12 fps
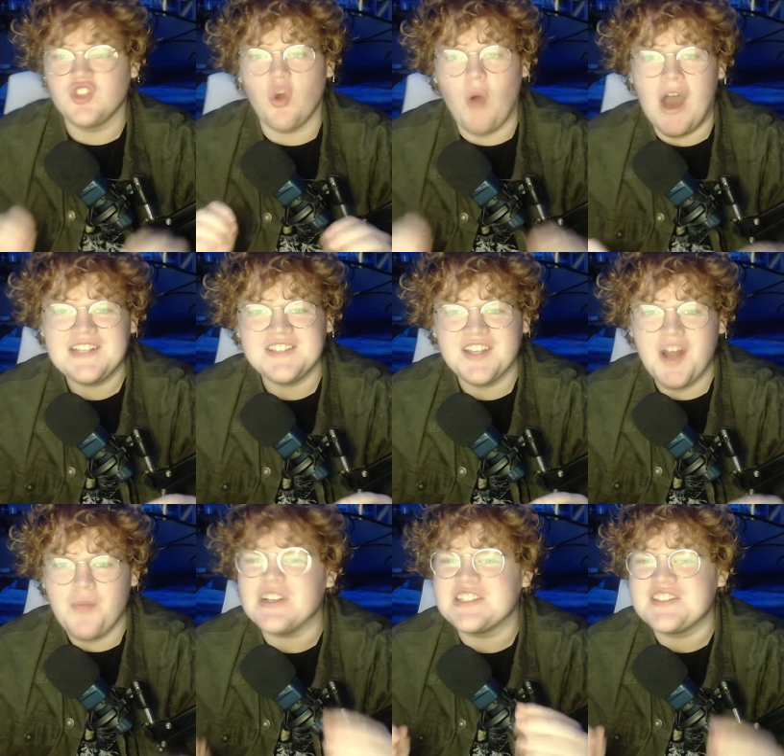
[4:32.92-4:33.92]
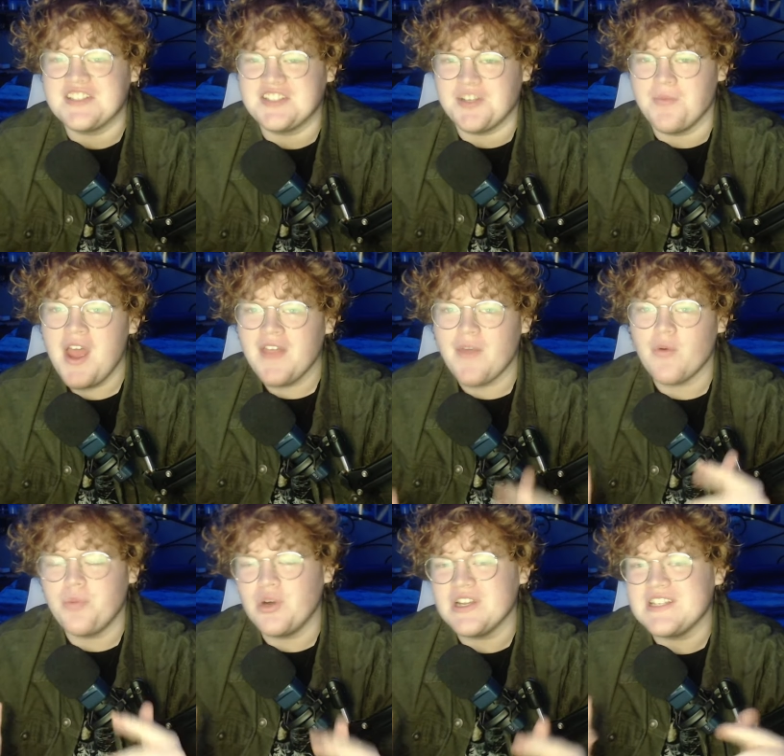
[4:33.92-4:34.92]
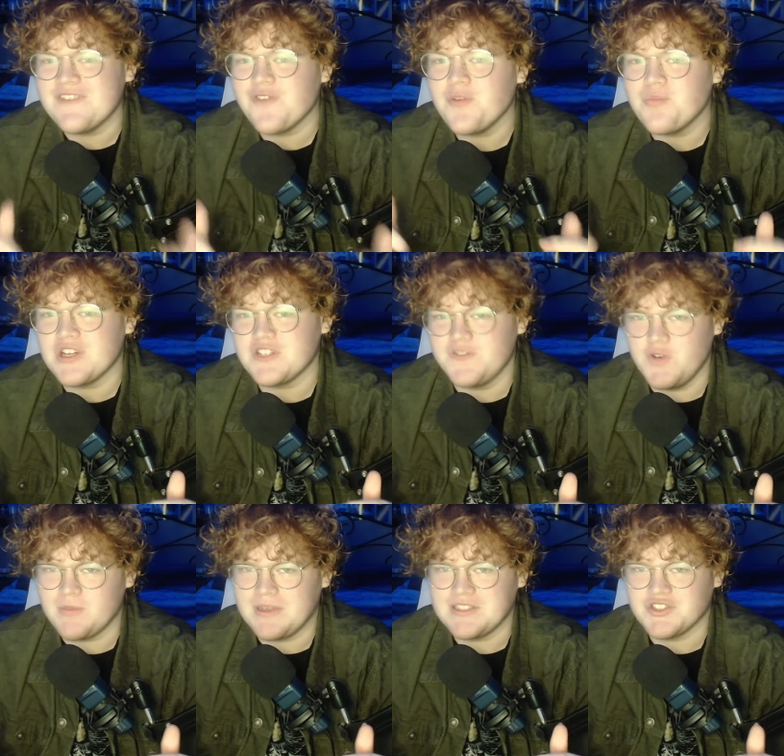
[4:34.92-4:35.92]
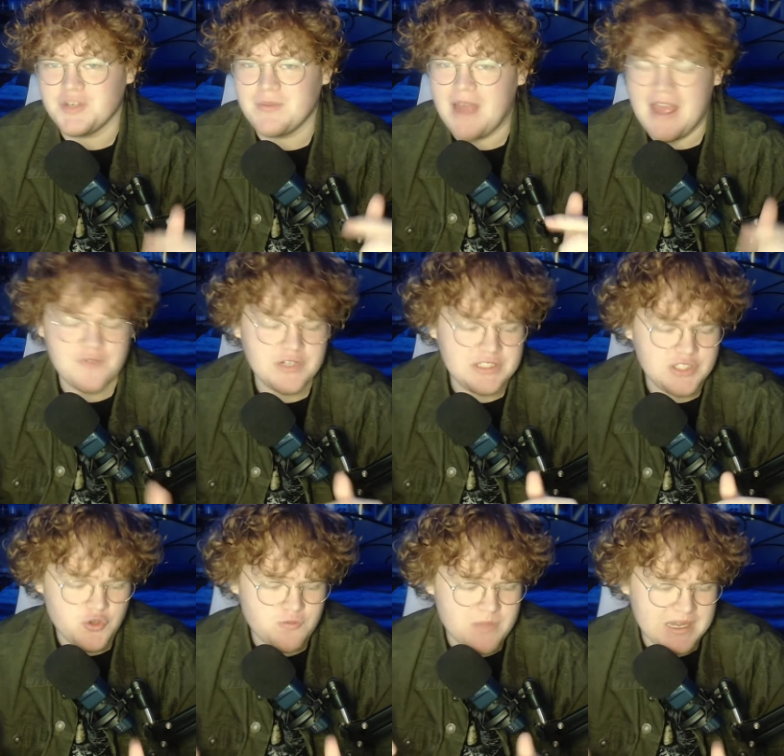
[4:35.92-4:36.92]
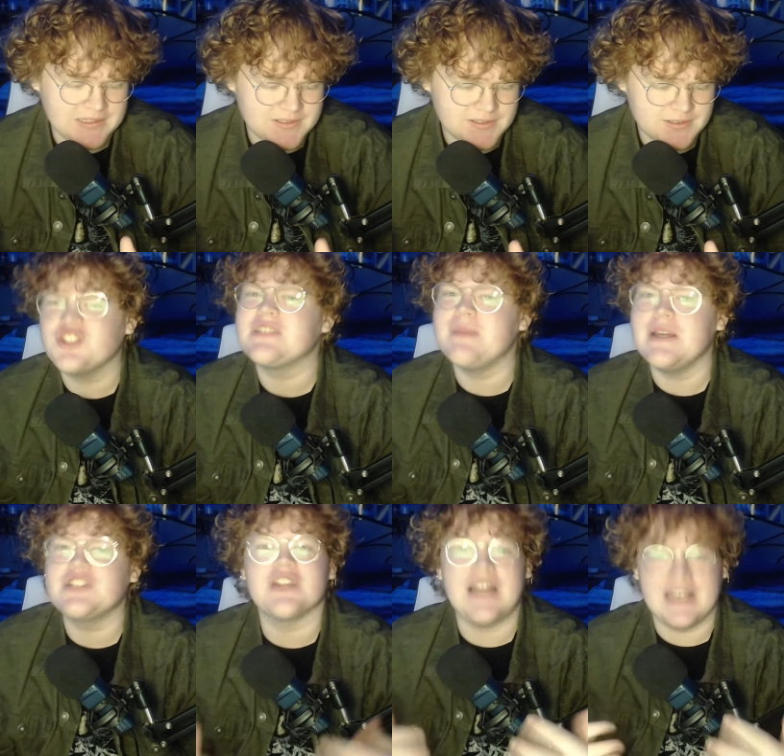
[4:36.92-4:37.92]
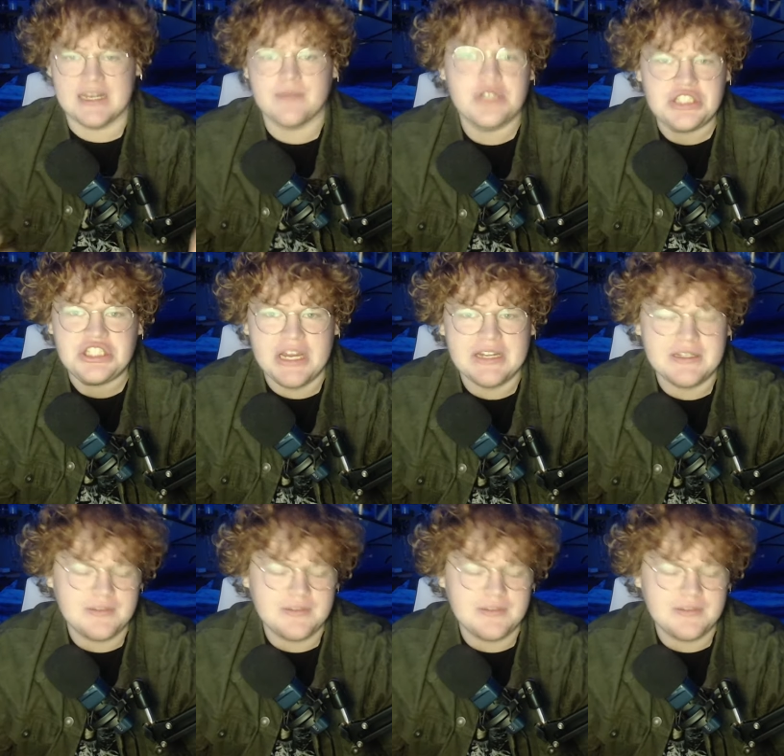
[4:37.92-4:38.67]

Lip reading: So I set up a system that would put a different British food on my screen every 2 minutes just to make sure that I can appreciate